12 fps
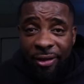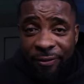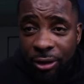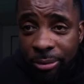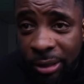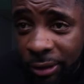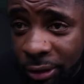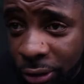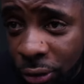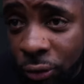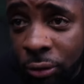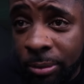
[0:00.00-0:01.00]
I feel about these
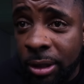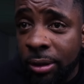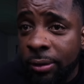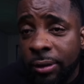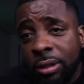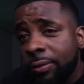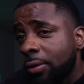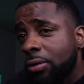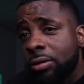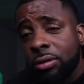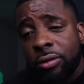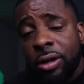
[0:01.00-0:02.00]
shows, man. These
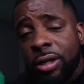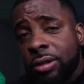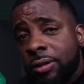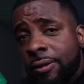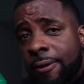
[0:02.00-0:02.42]
folks is crazy.